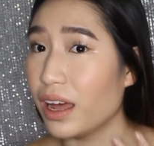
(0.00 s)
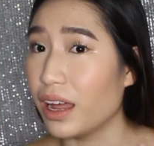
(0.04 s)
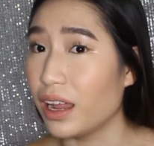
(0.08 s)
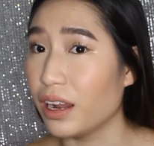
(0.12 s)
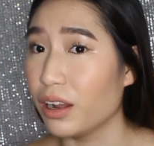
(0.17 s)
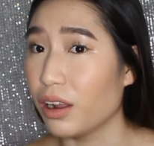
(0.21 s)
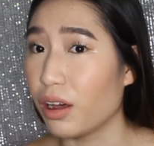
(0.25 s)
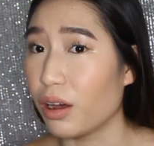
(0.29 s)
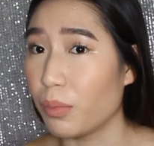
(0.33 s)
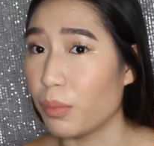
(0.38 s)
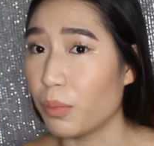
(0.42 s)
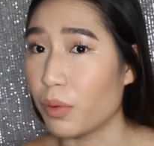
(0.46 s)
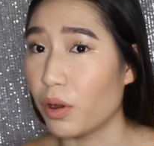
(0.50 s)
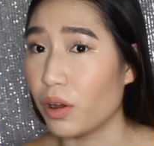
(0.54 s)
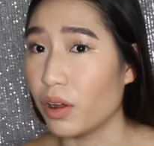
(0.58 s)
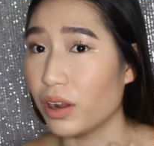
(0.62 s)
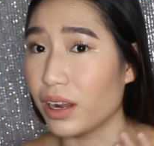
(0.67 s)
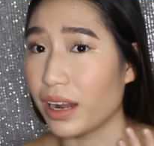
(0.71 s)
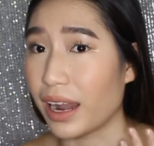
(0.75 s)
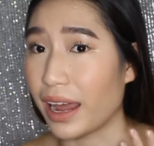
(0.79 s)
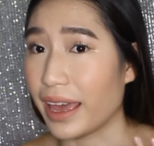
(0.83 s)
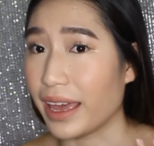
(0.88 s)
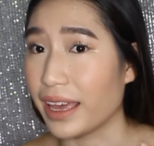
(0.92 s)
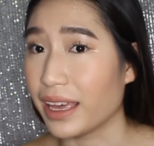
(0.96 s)
a lot more
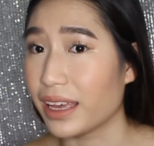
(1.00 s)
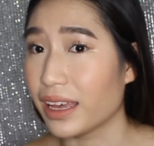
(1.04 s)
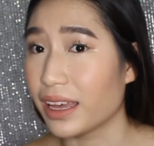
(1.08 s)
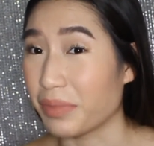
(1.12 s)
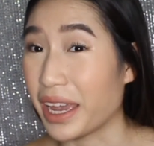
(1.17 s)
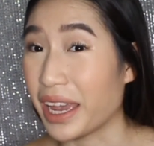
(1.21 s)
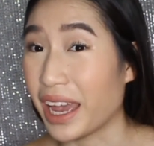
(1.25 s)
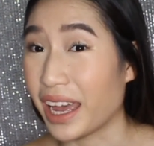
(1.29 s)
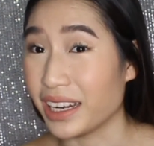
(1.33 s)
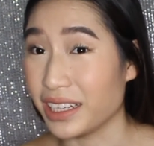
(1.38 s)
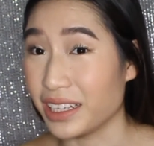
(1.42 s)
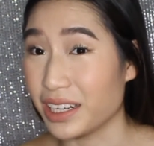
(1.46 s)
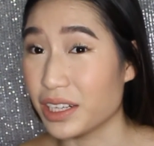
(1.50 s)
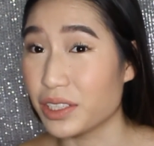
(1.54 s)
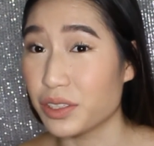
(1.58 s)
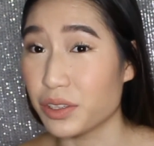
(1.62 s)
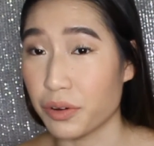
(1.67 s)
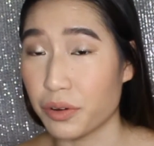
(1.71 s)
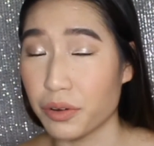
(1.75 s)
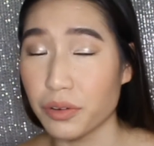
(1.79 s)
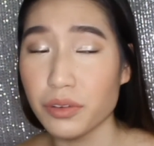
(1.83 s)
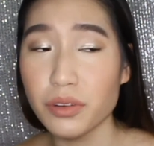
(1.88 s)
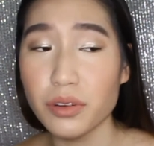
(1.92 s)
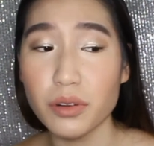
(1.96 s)
like my
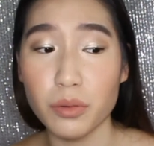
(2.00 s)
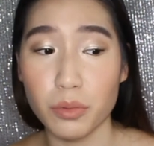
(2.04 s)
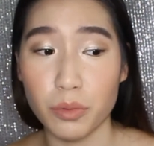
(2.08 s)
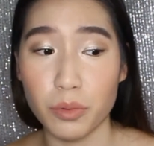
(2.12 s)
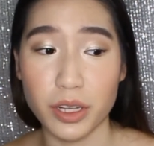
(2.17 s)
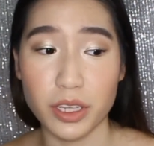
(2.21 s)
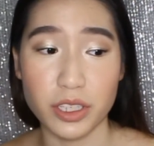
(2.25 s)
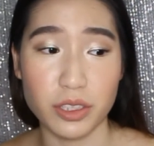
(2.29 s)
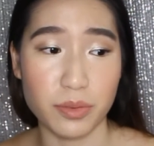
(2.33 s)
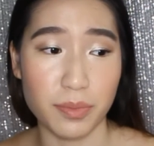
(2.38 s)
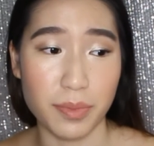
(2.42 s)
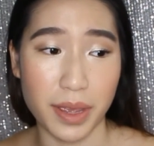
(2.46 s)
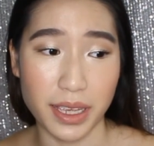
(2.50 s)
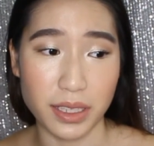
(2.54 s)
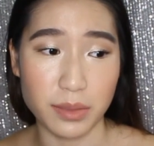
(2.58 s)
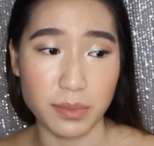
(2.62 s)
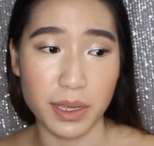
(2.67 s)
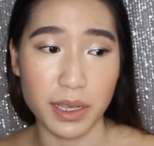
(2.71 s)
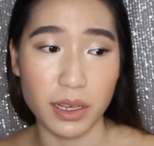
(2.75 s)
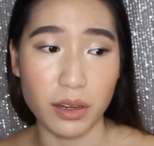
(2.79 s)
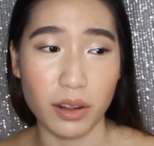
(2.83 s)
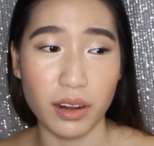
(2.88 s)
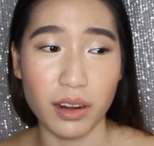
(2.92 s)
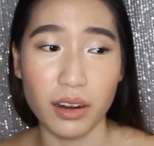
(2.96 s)
undertone, which makes
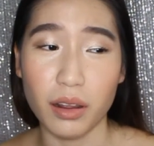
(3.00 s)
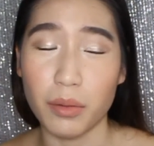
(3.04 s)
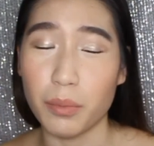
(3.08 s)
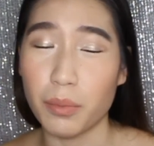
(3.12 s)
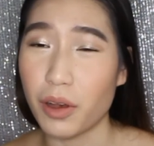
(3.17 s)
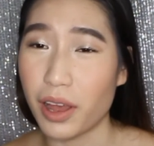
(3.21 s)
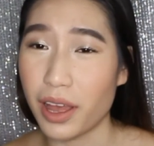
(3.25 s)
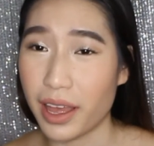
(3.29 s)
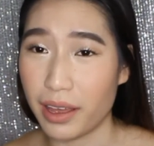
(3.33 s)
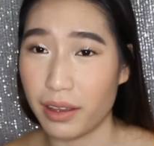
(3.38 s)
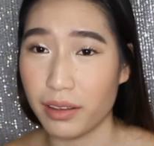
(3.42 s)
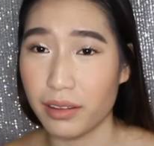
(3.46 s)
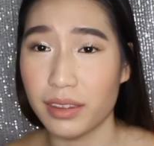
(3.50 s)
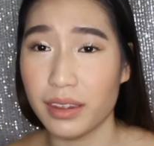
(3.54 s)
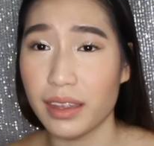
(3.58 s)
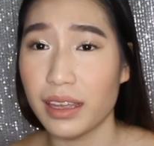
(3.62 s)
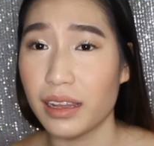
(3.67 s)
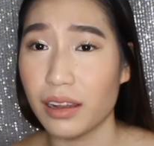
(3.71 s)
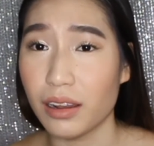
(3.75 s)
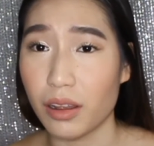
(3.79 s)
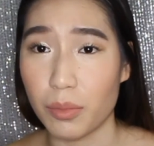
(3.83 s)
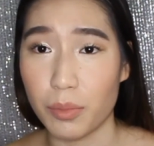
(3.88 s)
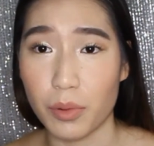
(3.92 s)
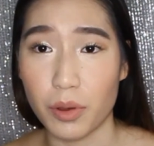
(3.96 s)
me look a lot more healthy,
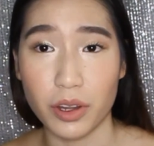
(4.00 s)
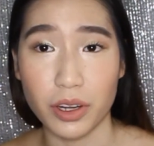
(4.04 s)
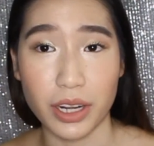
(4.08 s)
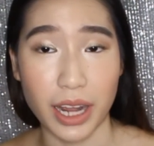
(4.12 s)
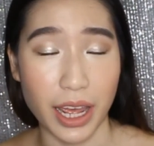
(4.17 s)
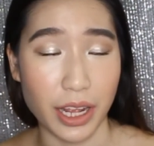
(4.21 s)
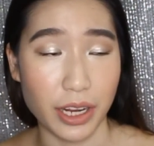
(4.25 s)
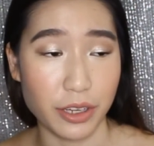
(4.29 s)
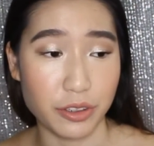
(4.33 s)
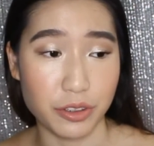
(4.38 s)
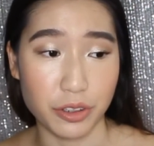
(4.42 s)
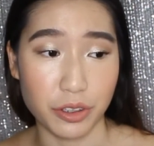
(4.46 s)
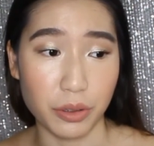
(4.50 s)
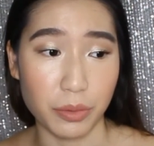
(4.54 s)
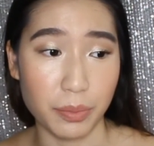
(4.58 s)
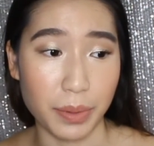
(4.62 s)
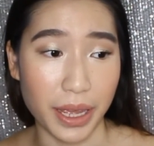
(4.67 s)
a lot more natural.